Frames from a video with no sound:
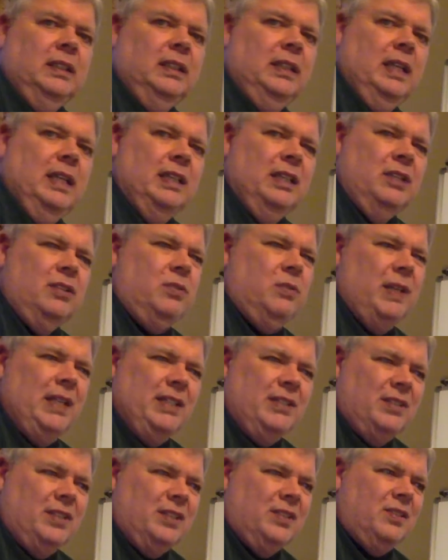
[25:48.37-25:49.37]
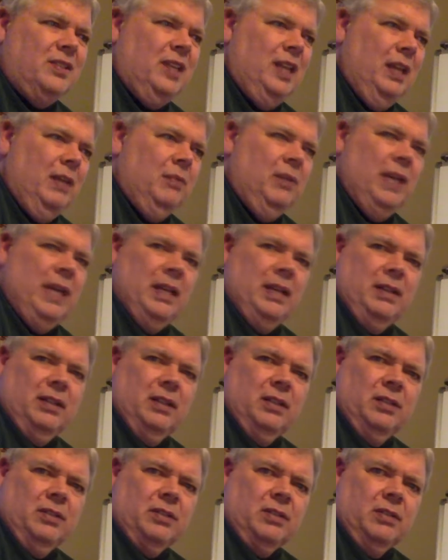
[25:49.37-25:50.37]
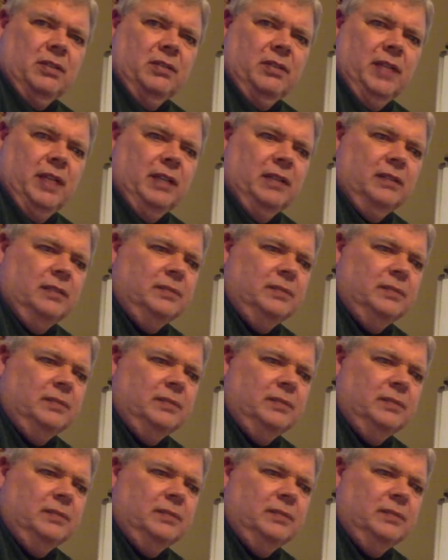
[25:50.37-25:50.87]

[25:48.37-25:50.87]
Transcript: And then 2016, we had another slowdown.